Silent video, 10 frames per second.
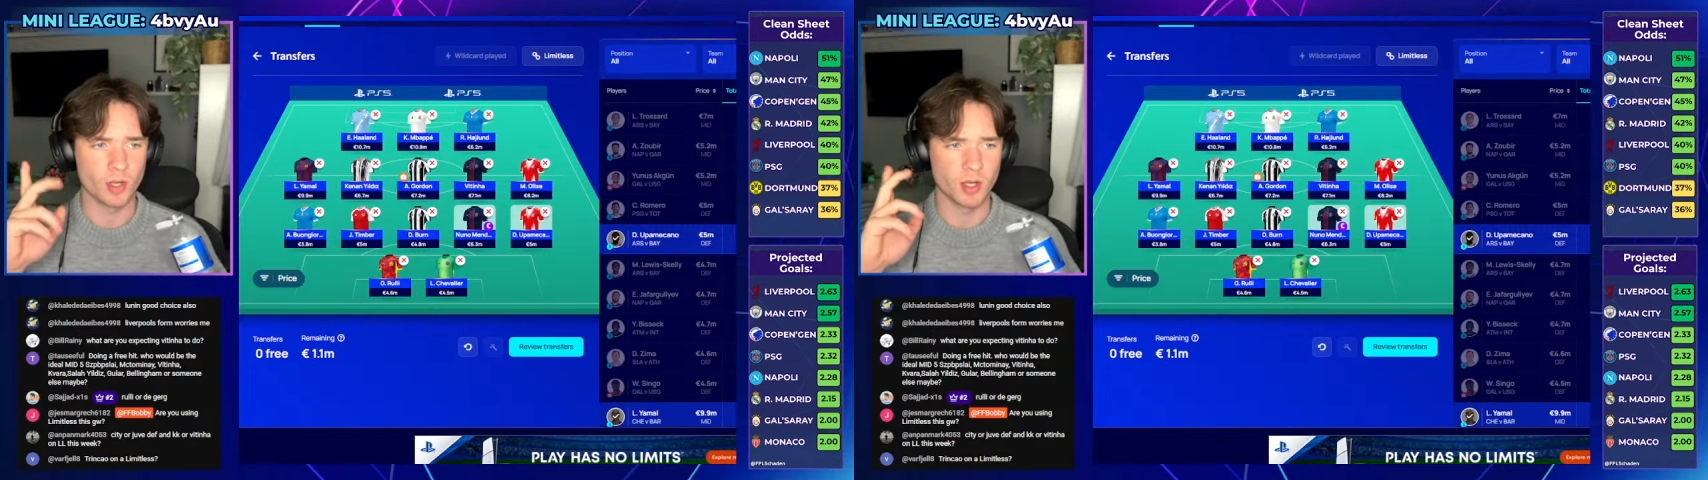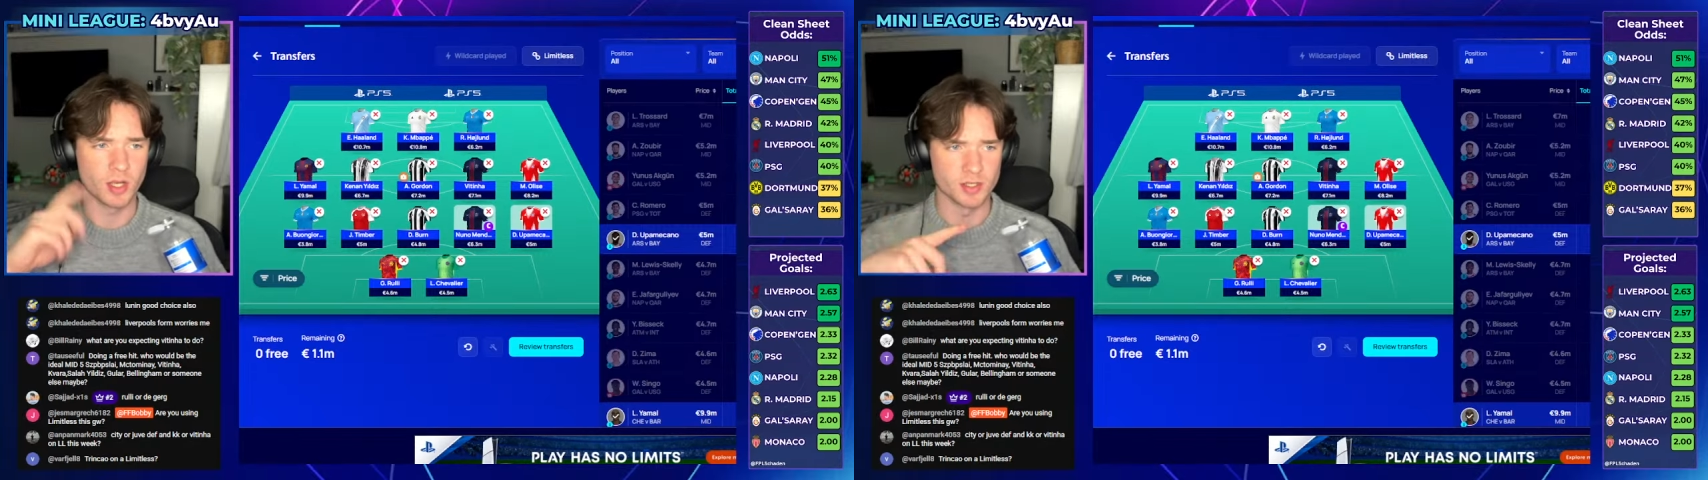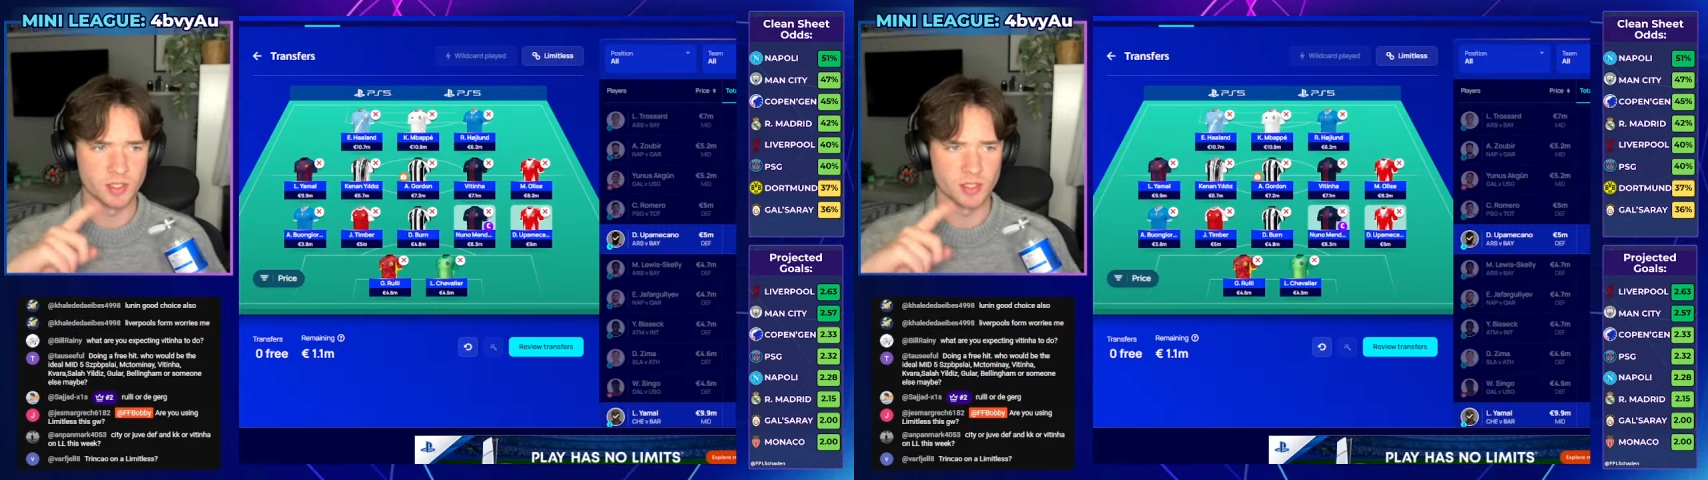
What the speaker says: isn't